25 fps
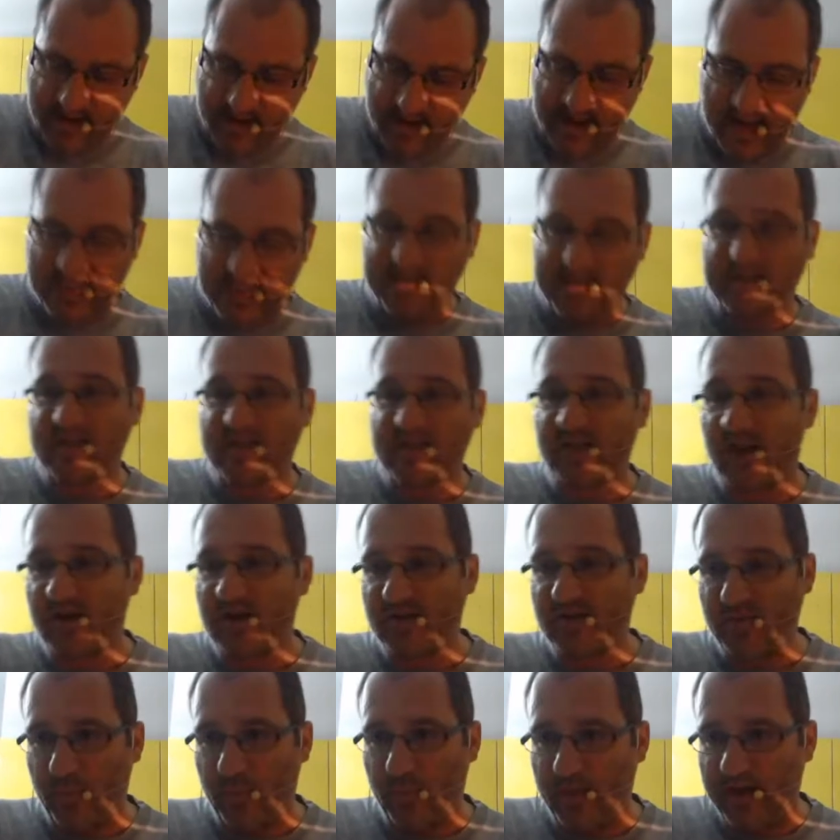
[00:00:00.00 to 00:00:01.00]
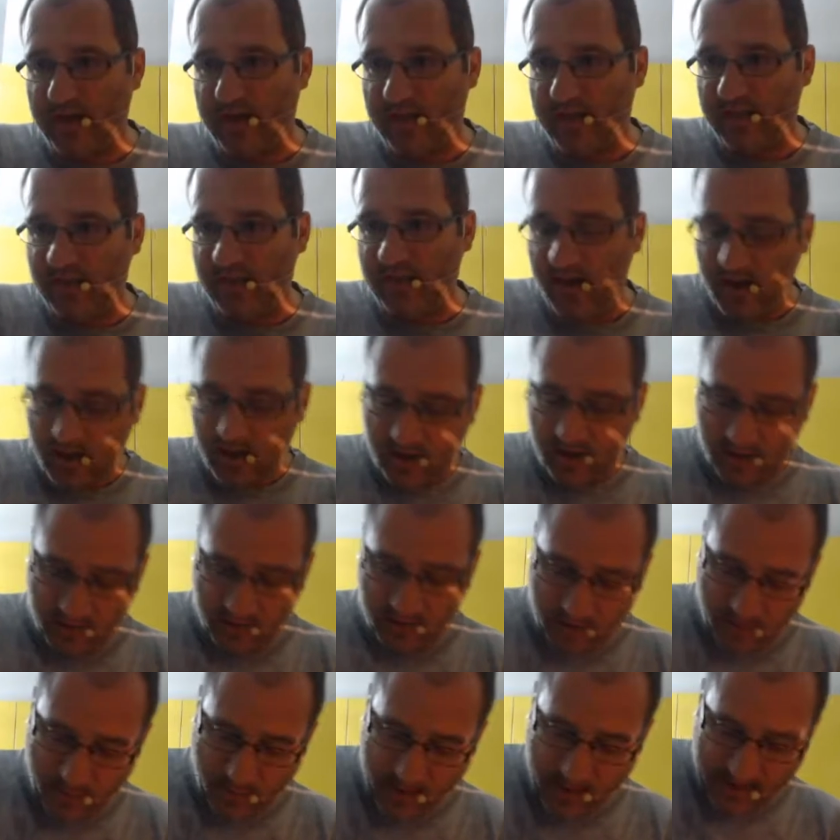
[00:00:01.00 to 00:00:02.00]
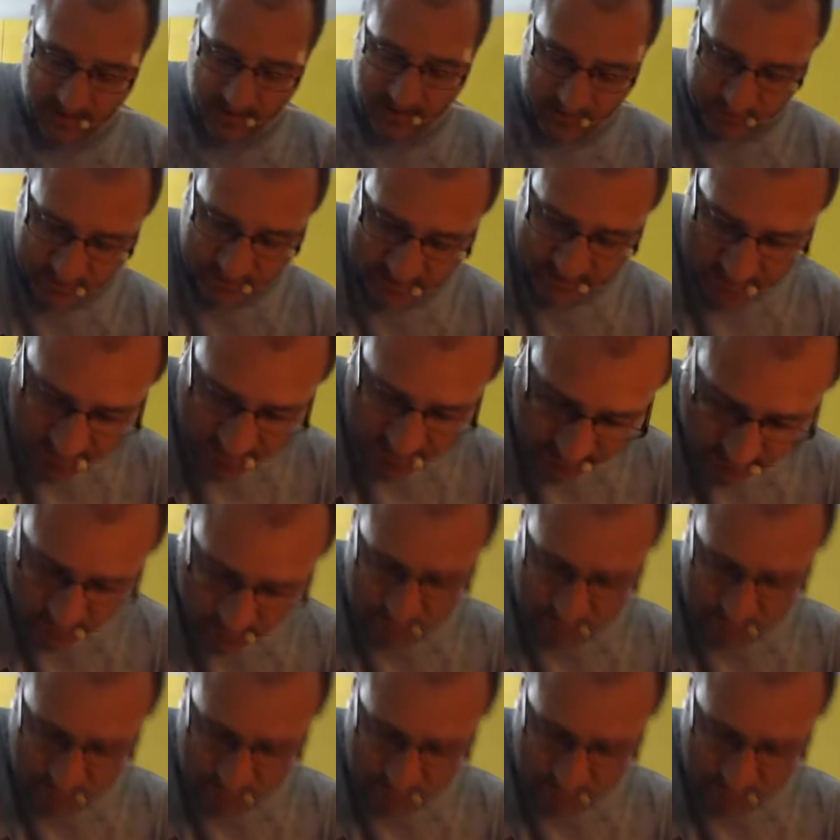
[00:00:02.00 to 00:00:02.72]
And it starts with, you buy tortillas